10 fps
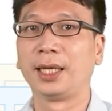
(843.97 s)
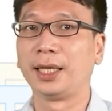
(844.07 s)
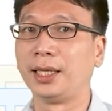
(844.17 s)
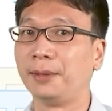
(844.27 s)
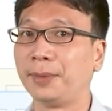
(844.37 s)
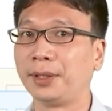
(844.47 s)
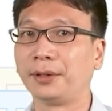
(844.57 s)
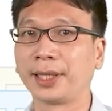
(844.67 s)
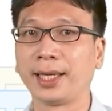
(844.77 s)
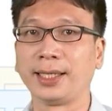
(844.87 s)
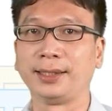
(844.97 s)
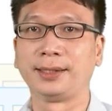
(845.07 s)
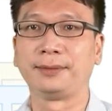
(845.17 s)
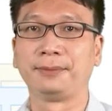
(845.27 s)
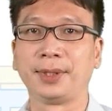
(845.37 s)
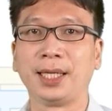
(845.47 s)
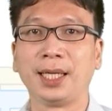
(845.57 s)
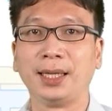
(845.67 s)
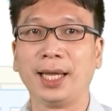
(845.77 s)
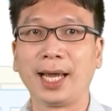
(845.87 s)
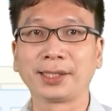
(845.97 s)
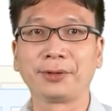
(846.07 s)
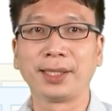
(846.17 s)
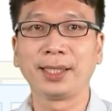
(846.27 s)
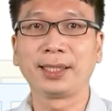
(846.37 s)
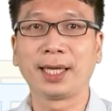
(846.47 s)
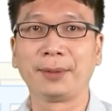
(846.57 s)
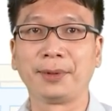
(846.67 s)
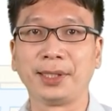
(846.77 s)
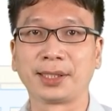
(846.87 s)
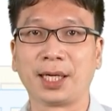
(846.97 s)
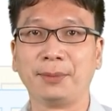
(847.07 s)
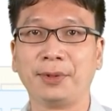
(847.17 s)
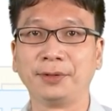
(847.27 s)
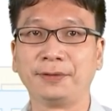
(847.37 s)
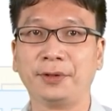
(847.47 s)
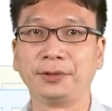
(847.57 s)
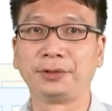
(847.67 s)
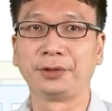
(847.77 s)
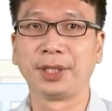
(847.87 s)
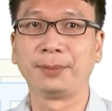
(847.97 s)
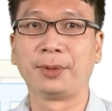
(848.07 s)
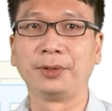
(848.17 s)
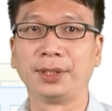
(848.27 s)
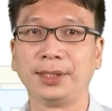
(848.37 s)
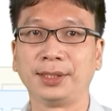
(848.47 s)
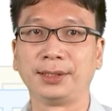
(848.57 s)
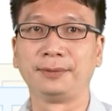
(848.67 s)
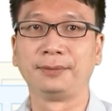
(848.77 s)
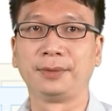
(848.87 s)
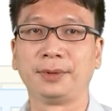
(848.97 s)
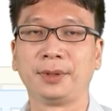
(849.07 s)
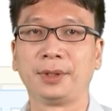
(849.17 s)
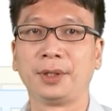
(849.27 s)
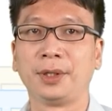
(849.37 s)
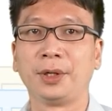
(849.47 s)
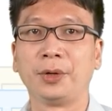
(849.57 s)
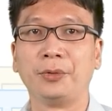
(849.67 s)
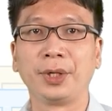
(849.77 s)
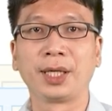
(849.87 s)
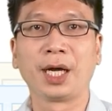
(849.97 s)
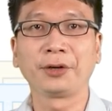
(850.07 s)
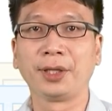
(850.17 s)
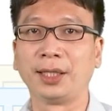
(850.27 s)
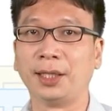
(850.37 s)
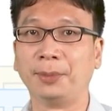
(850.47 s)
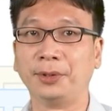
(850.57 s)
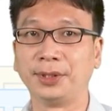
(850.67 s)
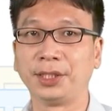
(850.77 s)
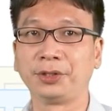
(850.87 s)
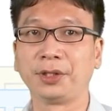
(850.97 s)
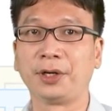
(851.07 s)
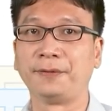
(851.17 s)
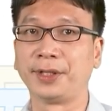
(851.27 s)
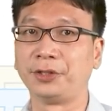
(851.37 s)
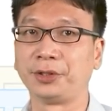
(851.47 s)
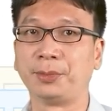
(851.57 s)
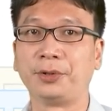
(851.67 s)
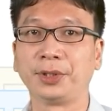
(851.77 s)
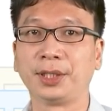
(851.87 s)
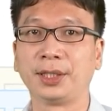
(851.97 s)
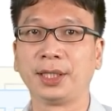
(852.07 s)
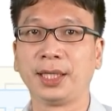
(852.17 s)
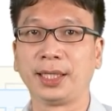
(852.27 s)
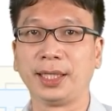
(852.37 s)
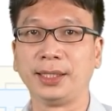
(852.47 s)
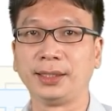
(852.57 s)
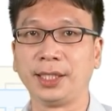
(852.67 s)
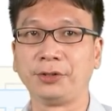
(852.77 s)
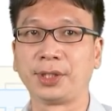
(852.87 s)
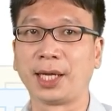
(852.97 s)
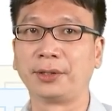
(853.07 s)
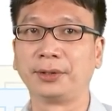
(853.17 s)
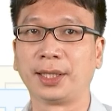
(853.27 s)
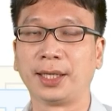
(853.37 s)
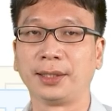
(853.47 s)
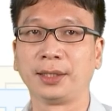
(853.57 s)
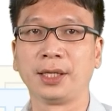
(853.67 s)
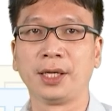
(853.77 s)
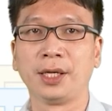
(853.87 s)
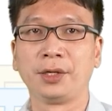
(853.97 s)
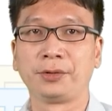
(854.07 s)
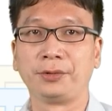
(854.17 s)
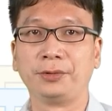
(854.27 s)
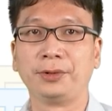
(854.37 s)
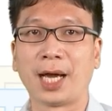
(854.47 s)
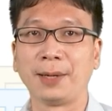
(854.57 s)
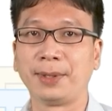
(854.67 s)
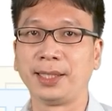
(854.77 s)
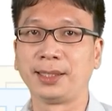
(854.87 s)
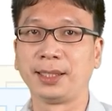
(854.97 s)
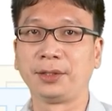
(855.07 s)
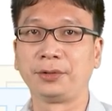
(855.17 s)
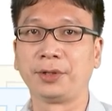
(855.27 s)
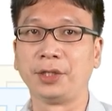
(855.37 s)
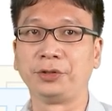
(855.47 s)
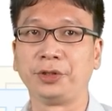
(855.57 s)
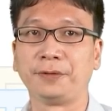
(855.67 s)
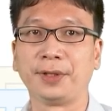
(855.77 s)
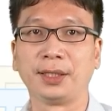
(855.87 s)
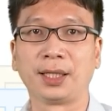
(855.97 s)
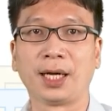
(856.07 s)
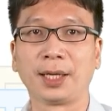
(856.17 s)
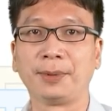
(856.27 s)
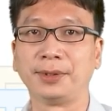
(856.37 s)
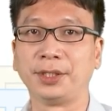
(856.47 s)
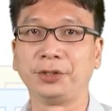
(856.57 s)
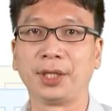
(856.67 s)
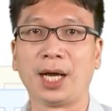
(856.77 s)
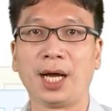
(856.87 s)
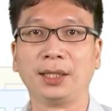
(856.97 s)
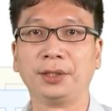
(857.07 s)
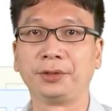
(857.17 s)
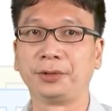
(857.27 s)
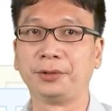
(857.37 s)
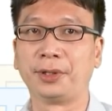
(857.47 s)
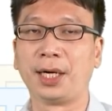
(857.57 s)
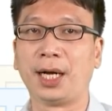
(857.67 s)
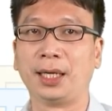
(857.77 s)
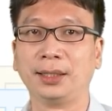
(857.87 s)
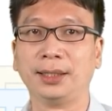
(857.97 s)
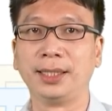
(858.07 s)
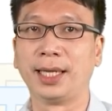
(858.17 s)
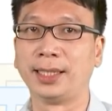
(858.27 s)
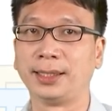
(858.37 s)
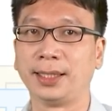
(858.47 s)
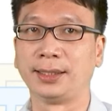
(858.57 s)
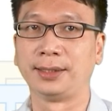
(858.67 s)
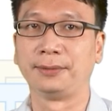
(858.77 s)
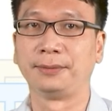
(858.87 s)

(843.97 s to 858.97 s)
In the middle case, the XYZ table is composed for 3 motors. We calculate the position of each motor in each cycle time through IPC to achieve the target position on the tool on the D-axis.